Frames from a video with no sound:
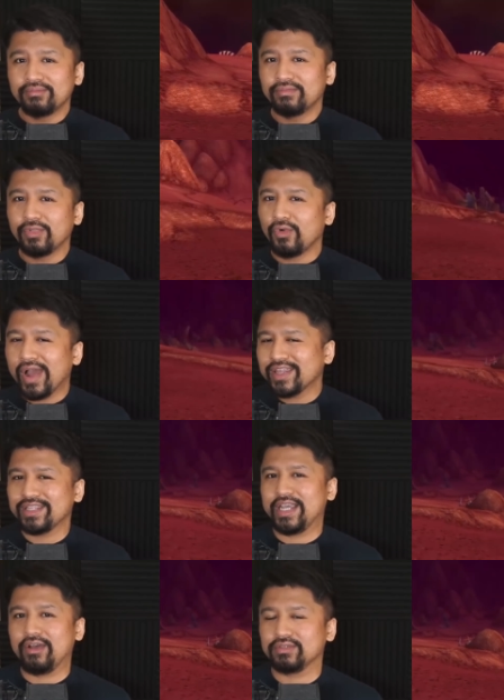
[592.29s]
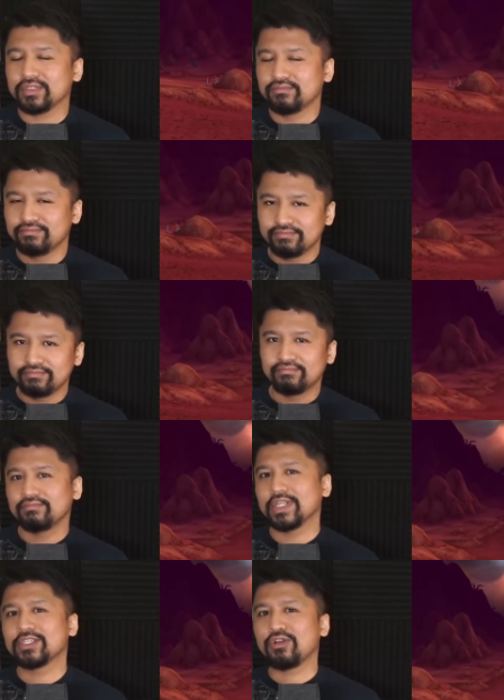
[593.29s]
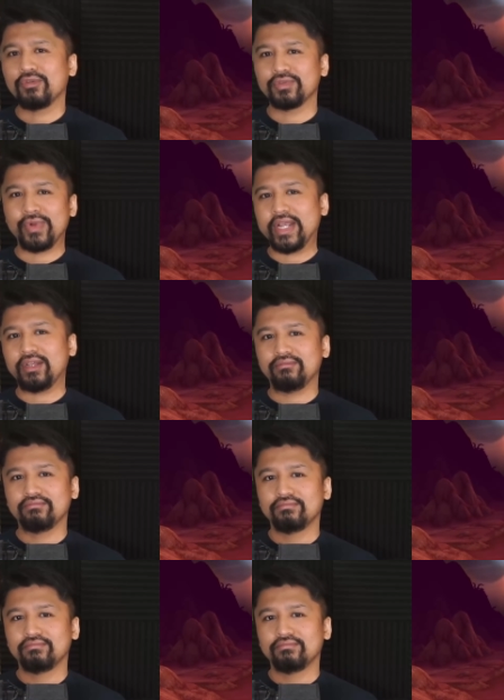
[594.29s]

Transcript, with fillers: But why the doubt? Let's start with rating.